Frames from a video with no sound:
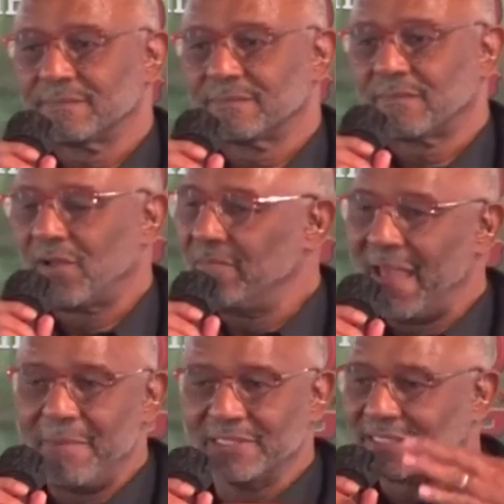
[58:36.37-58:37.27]
maybe it's
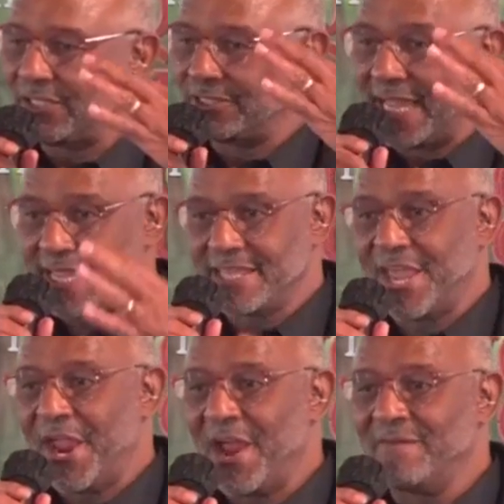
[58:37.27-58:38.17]
that you're taking care of
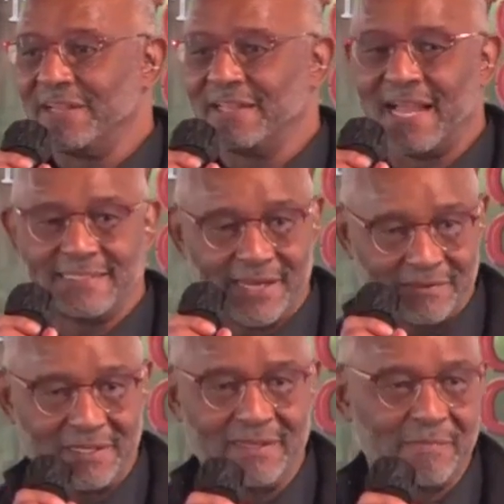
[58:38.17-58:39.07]
and they're not taking care of,
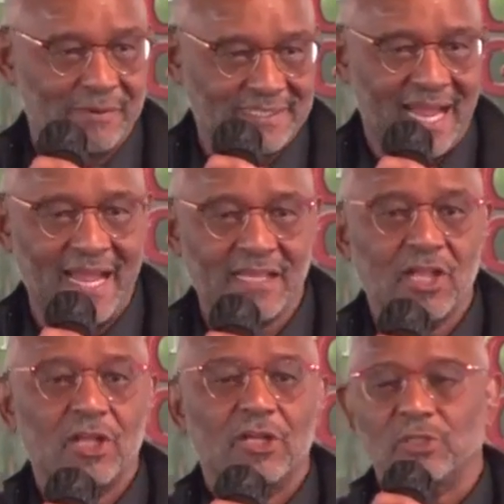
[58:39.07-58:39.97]
they're dying,
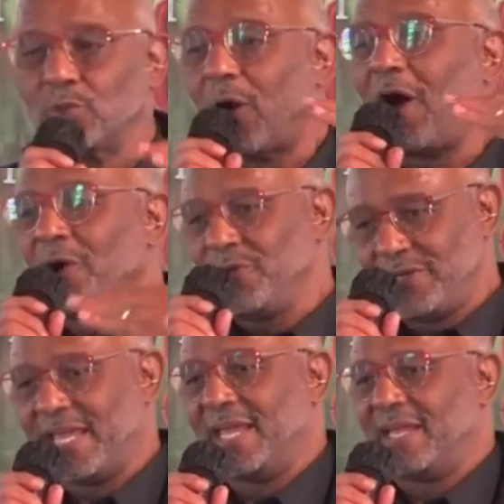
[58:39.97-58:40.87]
do all you
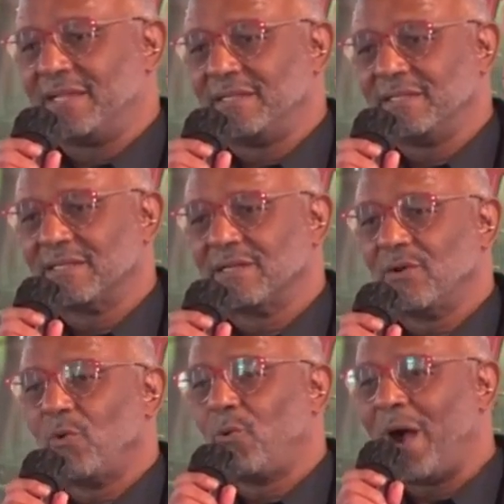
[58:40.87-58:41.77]
can,
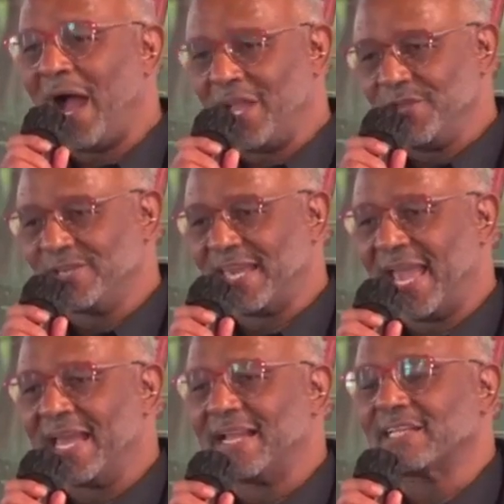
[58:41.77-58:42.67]
while you can,
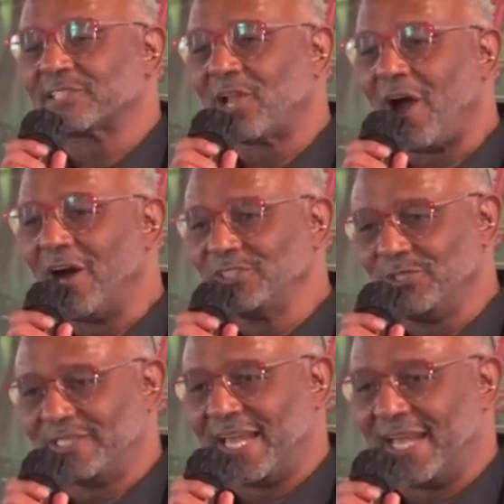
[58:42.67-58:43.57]
as long as you
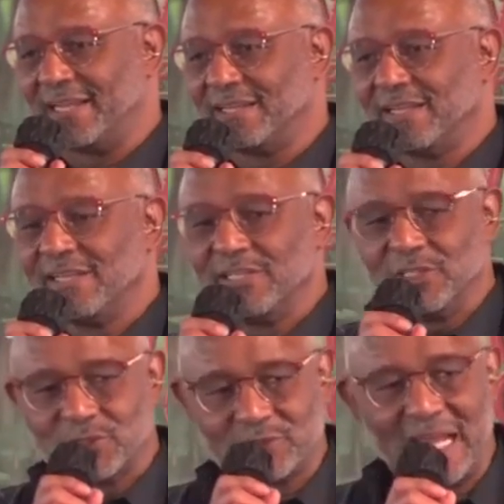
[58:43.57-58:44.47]
can, so
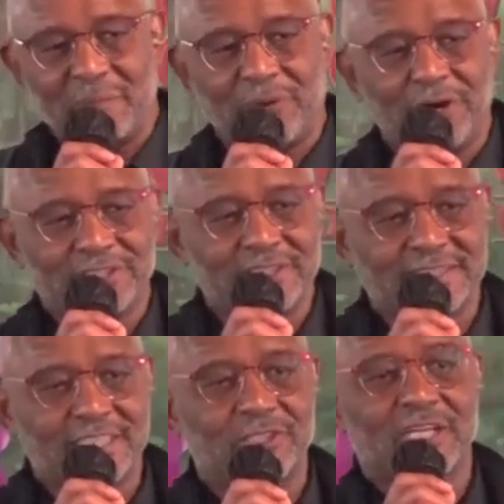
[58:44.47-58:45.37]
that person see,
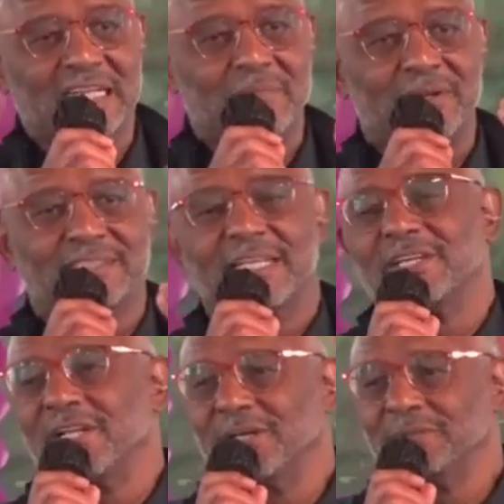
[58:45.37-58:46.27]
looking in the mirror and say, you
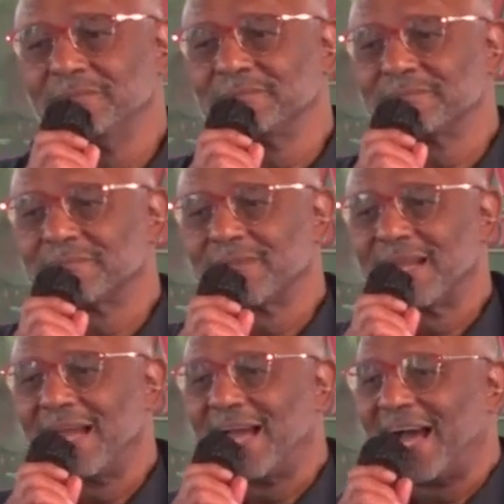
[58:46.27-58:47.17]
know, I did